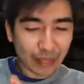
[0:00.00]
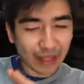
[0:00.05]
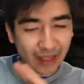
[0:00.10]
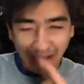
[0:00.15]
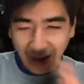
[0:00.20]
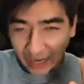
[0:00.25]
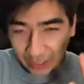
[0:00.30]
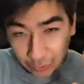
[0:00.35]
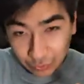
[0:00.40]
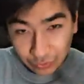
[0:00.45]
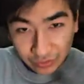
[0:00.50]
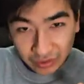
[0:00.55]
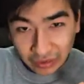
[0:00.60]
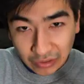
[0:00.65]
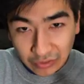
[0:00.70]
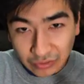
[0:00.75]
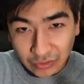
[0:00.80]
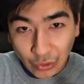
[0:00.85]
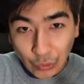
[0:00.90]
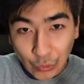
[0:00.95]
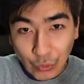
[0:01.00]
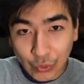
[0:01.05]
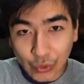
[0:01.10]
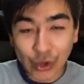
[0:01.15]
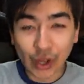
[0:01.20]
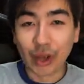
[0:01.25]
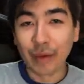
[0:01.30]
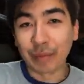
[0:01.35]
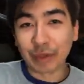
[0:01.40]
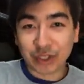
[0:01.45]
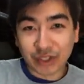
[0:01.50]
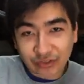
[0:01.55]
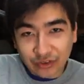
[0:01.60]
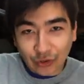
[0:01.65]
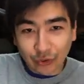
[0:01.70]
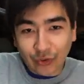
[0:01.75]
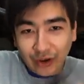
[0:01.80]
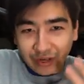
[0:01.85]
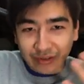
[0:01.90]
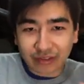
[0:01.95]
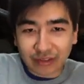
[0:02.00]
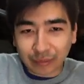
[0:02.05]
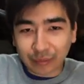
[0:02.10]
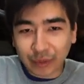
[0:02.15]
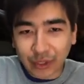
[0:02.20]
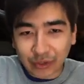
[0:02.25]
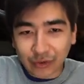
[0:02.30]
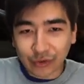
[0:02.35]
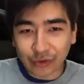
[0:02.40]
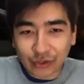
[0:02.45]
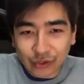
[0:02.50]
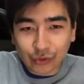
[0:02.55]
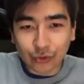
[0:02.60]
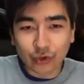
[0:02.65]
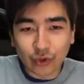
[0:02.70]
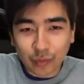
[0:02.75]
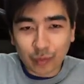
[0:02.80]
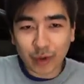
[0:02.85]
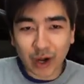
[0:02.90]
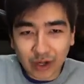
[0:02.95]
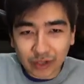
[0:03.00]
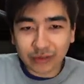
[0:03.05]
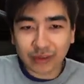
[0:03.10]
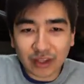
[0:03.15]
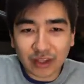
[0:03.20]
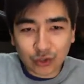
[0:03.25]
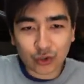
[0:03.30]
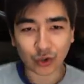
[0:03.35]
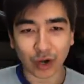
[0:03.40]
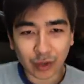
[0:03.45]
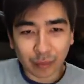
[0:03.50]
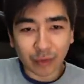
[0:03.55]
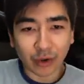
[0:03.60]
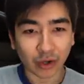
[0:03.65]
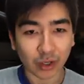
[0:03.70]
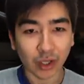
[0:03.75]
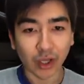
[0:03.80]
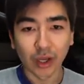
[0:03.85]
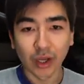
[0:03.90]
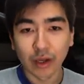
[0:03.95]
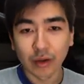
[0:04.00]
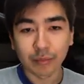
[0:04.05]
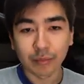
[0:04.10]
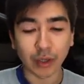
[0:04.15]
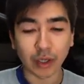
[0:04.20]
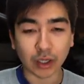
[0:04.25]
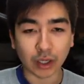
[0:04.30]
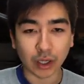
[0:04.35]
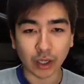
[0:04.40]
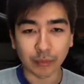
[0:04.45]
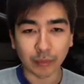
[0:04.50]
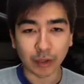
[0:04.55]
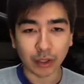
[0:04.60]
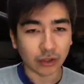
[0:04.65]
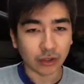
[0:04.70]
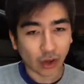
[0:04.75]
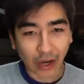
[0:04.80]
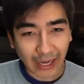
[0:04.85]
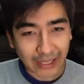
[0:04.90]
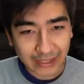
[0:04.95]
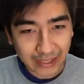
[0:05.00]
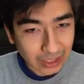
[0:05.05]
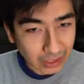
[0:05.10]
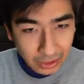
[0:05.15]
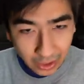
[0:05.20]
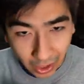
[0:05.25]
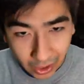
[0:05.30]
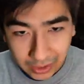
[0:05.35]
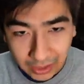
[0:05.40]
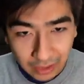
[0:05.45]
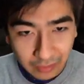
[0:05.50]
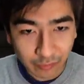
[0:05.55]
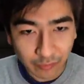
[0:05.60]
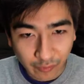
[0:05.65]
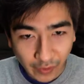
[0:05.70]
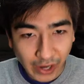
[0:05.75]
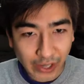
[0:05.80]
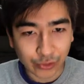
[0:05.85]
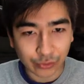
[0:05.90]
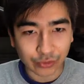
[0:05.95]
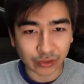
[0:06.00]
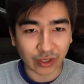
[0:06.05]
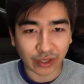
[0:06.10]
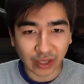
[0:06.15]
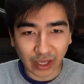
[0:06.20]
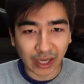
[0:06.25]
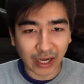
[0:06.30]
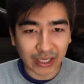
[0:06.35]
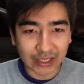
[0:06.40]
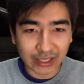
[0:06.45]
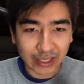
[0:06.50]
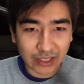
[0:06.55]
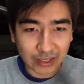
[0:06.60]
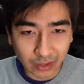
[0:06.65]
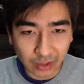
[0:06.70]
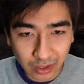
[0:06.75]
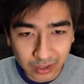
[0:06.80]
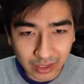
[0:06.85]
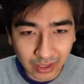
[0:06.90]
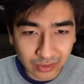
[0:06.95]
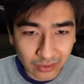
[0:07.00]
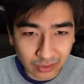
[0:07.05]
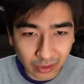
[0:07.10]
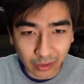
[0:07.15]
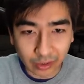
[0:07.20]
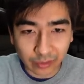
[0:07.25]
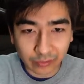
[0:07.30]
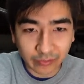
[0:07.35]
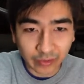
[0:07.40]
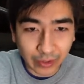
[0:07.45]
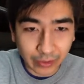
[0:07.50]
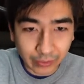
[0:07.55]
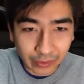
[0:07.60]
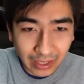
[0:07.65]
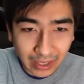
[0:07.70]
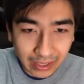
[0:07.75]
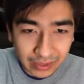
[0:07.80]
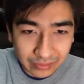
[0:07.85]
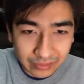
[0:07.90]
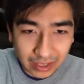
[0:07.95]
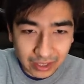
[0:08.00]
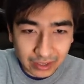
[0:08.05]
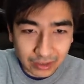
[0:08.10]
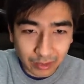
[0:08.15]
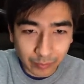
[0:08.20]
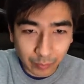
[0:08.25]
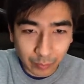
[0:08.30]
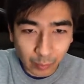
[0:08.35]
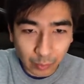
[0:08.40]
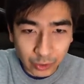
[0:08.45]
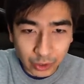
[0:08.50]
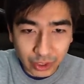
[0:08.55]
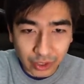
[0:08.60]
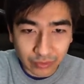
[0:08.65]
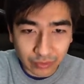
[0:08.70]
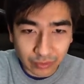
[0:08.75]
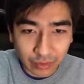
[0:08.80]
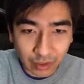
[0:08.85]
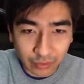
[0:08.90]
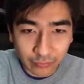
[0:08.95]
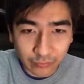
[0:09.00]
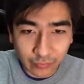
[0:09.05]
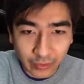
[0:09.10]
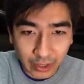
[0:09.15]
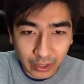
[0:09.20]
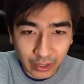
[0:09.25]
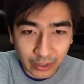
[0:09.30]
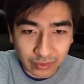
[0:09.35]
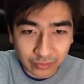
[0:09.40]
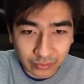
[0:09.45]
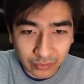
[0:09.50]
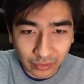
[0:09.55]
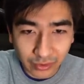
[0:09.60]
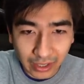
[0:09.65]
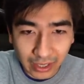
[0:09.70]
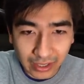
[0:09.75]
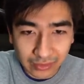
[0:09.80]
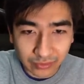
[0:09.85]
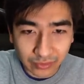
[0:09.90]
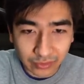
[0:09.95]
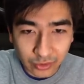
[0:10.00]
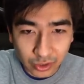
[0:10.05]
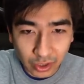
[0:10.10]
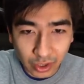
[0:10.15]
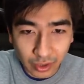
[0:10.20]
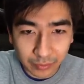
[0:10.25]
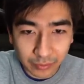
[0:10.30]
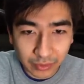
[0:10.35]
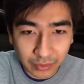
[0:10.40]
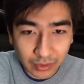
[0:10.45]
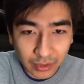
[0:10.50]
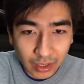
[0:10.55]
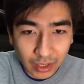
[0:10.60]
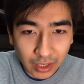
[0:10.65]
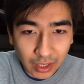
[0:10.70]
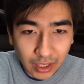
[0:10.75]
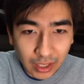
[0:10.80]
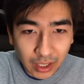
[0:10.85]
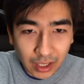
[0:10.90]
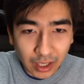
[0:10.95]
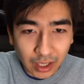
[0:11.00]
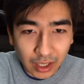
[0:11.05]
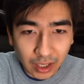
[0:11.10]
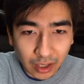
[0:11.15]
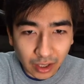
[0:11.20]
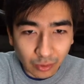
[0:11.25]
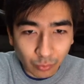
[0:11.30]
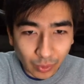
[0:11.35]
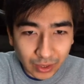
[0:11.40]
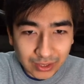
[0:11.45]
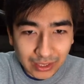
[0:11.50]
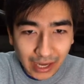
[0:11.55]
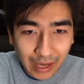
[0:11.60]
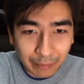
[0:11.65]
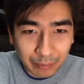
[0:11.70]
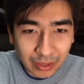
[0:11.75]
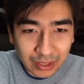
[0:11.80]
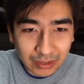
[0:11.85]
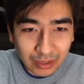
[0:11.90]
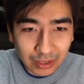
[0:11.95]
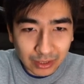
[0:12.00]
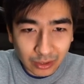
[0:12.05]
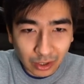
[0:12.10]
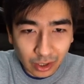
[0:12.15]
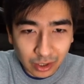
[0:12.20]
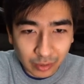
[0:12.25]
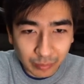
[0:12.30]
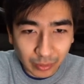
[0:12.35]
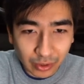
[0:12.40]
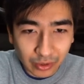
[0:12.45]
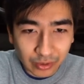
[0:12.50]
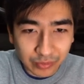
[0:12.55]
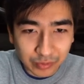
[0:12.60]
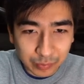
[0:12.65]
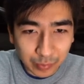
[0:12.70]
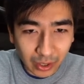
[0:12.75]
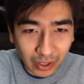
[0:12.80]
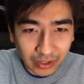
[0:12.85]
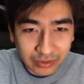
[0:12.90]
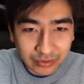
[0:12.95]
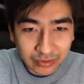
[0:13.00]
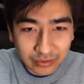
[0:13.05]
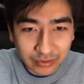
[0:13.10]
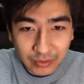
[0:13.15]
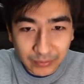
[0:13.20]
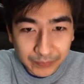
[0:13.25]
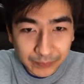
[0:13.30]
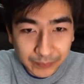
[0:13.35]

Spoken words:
I don't think so, but just to create some, you know, YouTube content drama. But, no, I did not get fired today. I did not get fired. Yeah, exactly, Mochi. He's not fired. He still has his job. What happened? Did he talk about his boss?